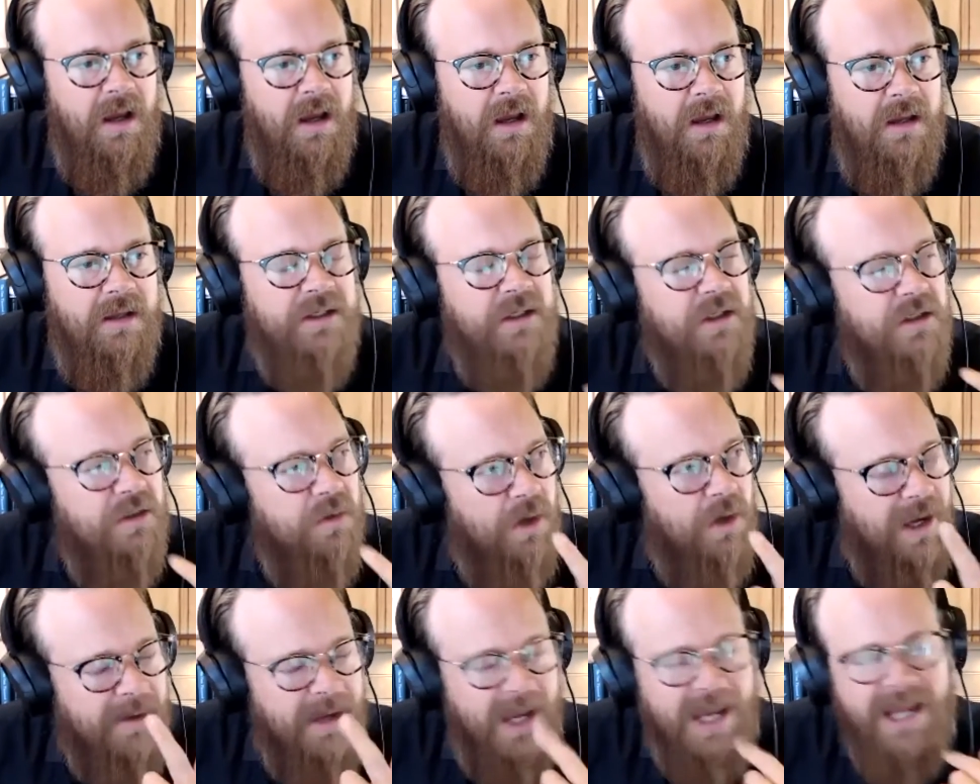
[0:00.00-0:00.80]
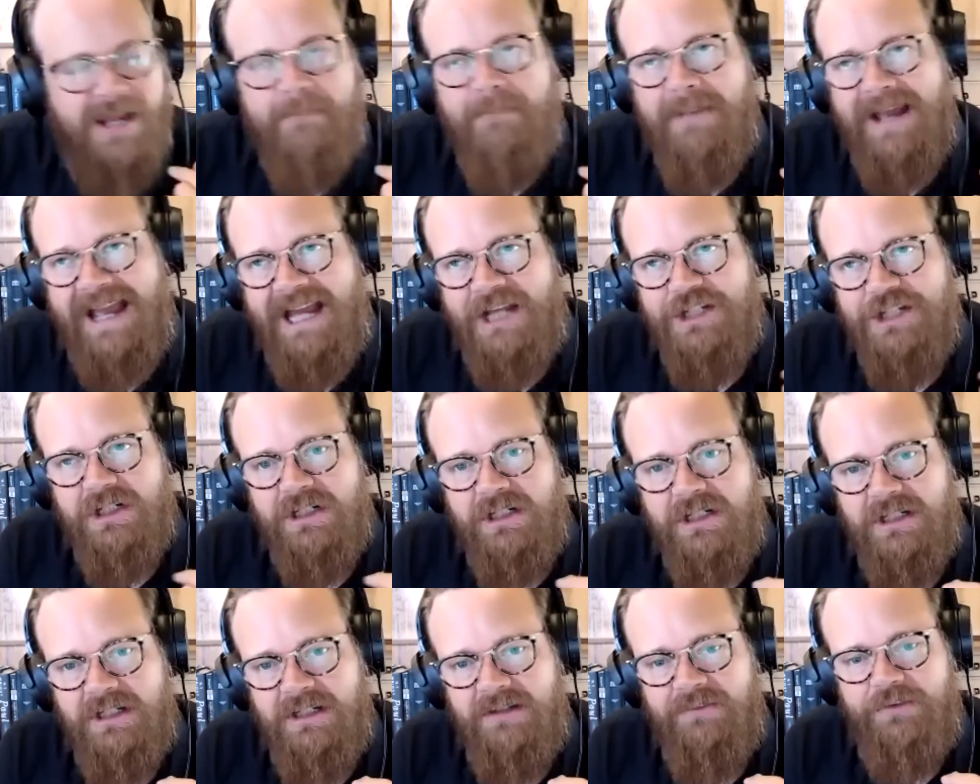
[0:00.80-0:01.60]
I
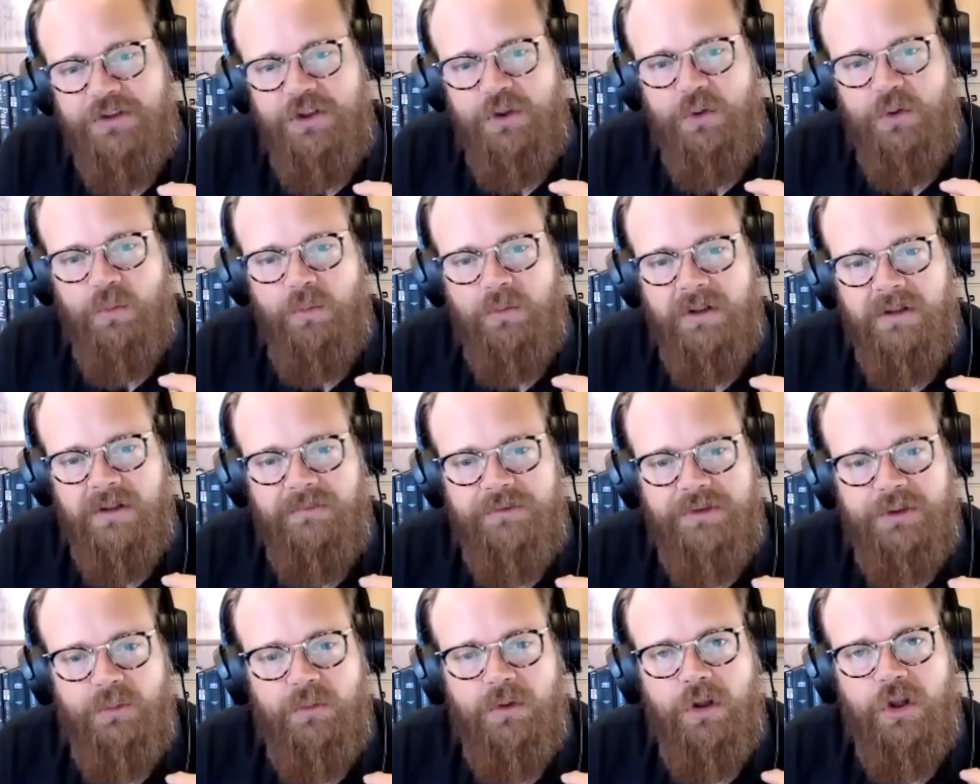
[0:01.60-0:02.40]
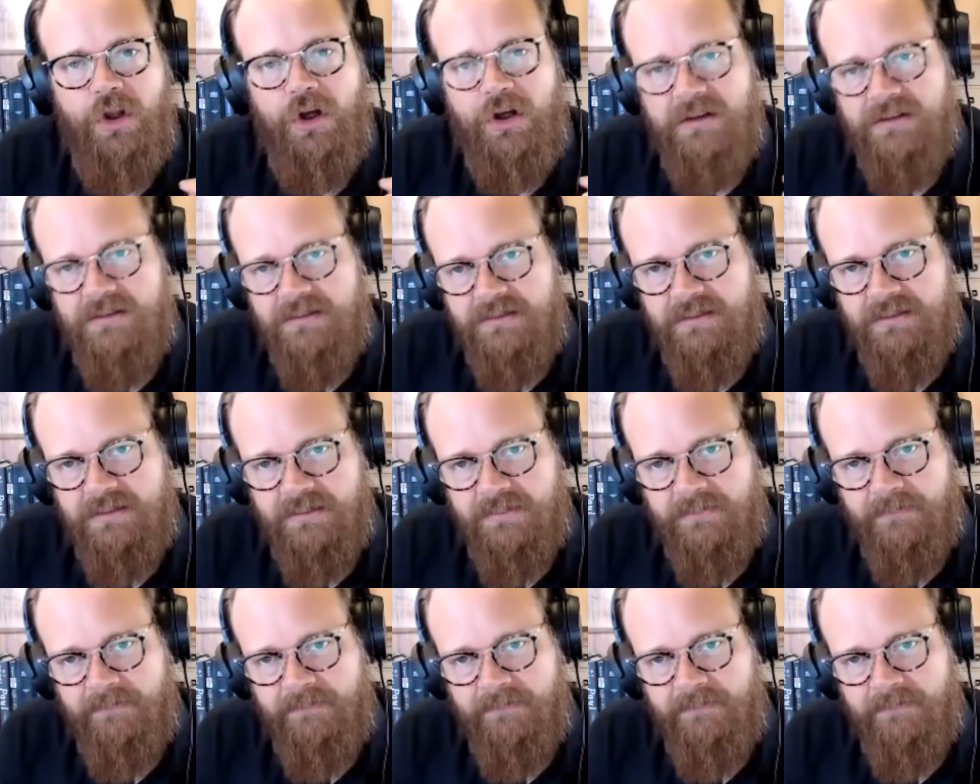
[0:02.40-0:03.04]
imagine if you looked,